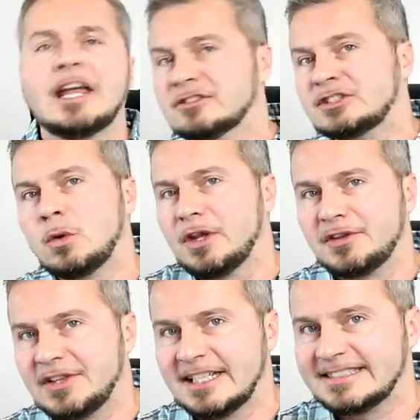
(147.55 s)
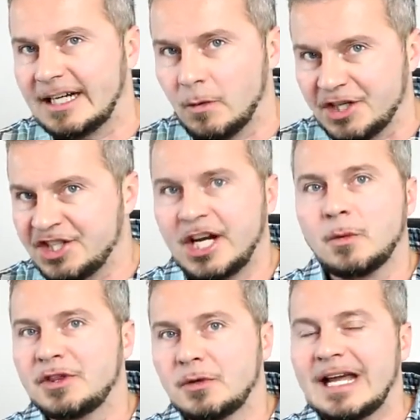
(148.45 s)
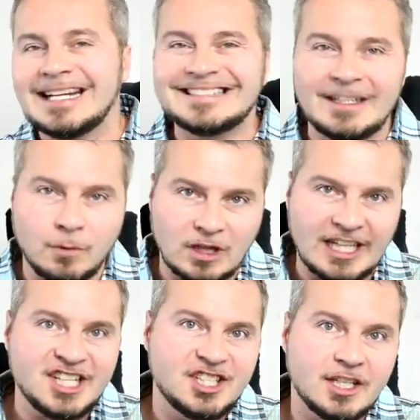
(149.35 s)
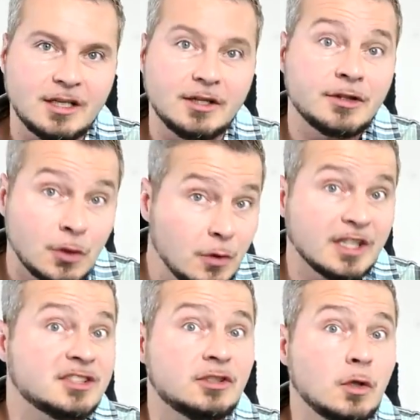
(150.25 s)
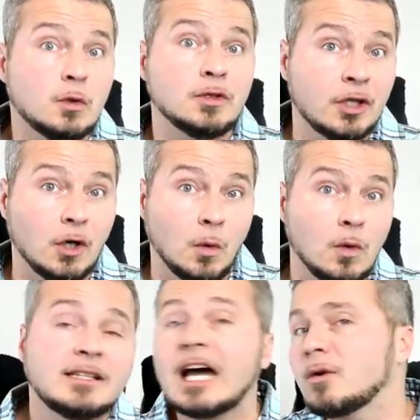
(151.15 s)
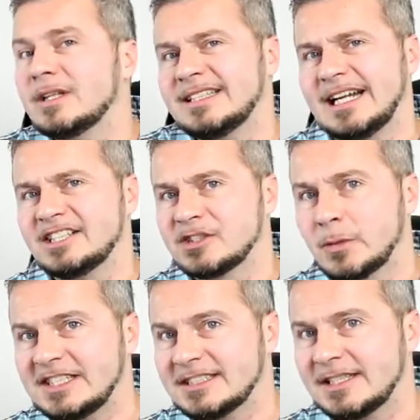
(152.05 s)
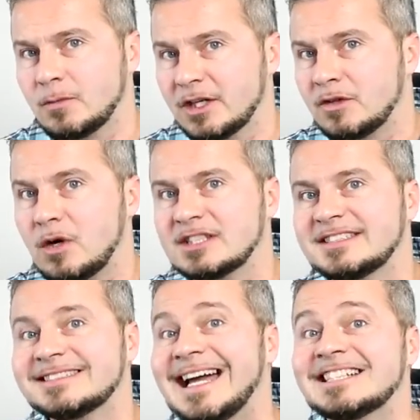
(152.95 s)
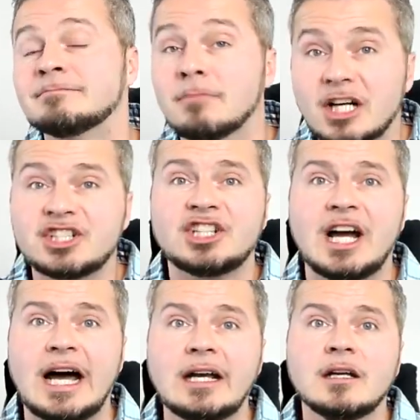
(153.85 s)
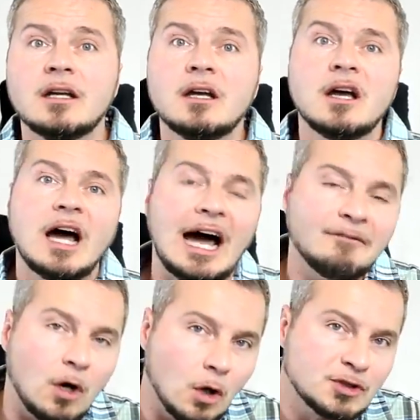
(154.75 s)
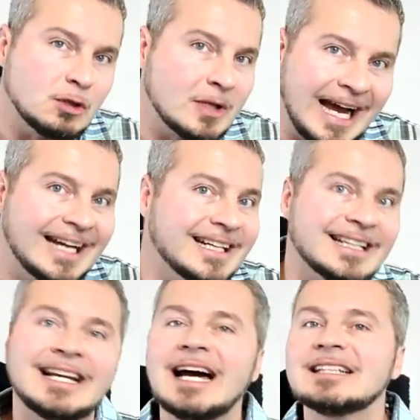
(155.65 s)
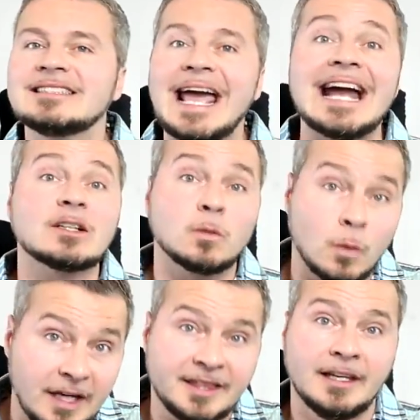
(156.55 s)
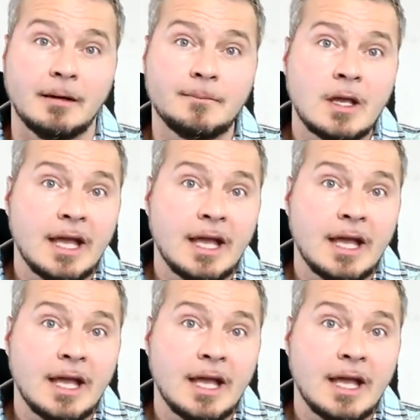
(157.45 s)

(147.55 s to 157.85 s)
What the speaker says: And there's 2 other things that I want to share with you guys in relation to this dude, Goo. Not only did I just recently run across this guy's mugshot, I've also gotten in contact with him.